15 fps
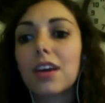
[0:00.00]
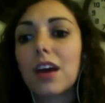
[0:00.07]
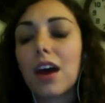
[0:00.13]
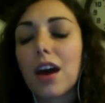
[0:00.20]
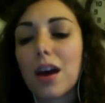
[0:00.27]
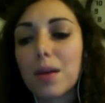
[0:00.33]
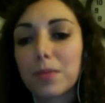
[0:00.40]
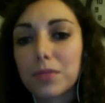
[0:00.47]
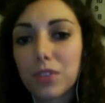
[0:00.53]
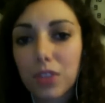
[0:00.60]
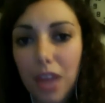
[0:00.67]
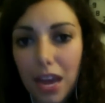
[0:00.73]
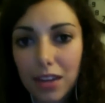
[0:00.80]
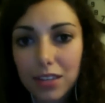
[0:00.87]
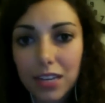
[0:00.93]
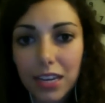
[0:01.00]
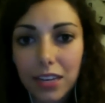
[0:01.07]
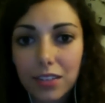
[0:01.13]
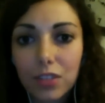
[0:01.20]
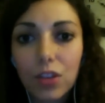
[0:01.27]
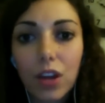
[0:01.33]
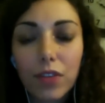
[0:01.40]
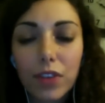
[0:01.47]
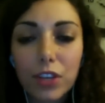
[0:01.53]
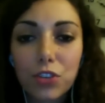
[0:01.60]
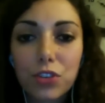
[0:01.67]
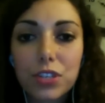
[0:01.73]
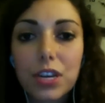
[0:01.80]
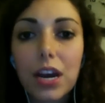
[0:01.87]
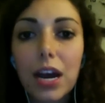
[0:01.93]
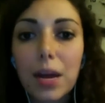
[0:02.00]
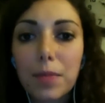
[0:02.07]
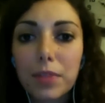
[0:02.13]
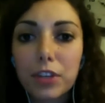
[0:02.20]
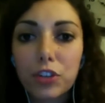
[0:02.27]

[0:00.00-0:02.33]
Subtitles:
so that takes a lot of extra time than